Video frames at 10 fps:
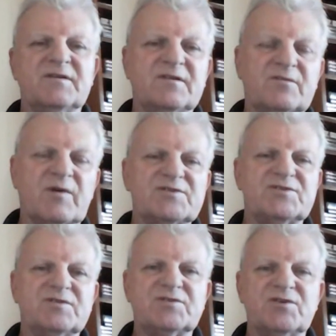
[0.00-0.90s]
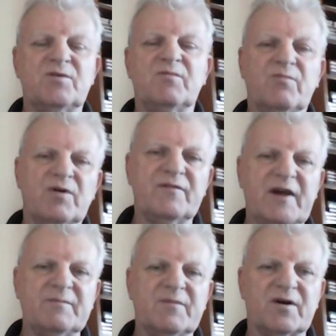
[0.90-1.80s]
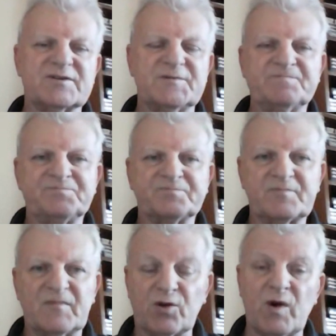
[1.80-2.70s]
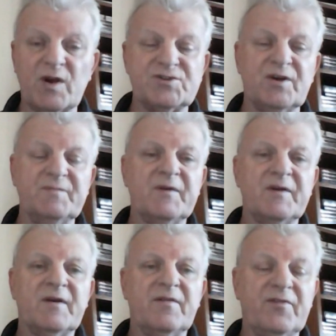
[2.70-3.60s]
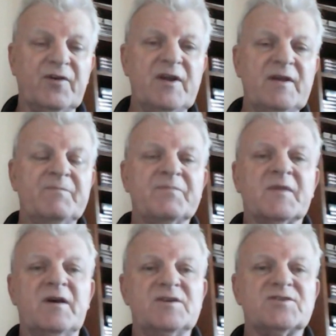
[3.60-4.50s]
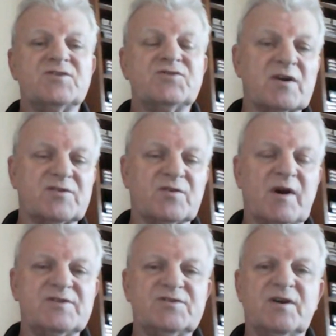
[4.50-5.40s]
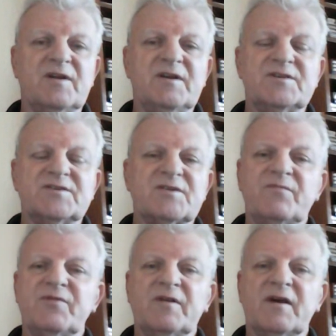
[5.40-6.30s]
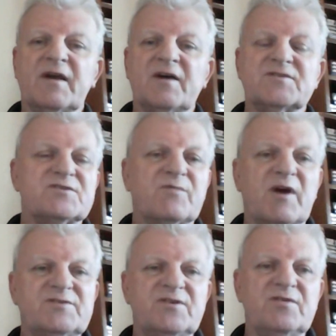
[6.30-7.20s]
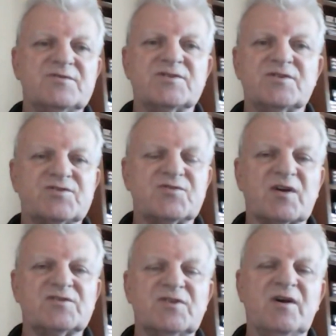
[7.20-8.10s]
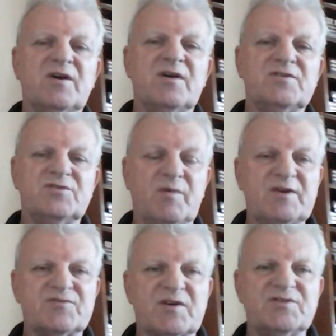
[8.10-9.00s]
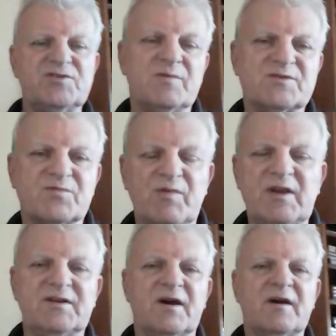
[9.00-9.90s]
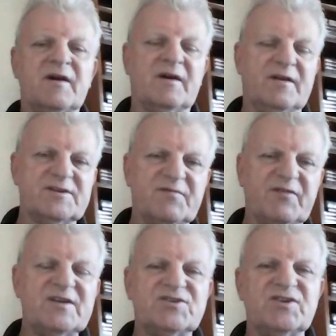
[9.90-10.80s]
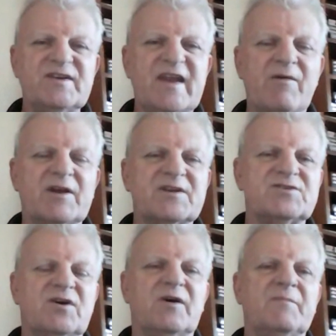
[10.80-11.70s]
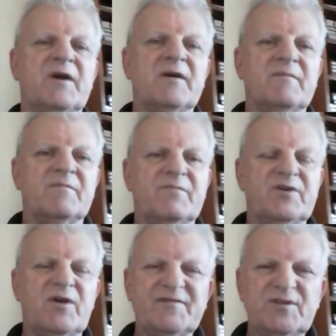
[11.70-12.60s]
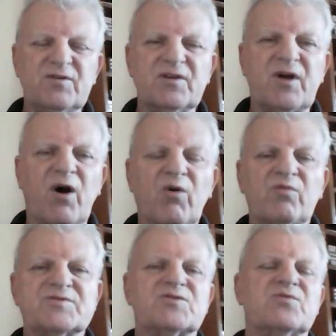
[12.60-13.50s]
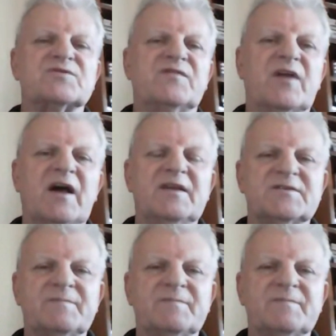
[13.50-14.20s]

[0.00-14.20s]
question 2, worth 8 marks. The question 3 is a structure question, and it's something like, how does the writer use structure to interest you as a reader? And that's a very generic term, but you have to look at the whole source for that,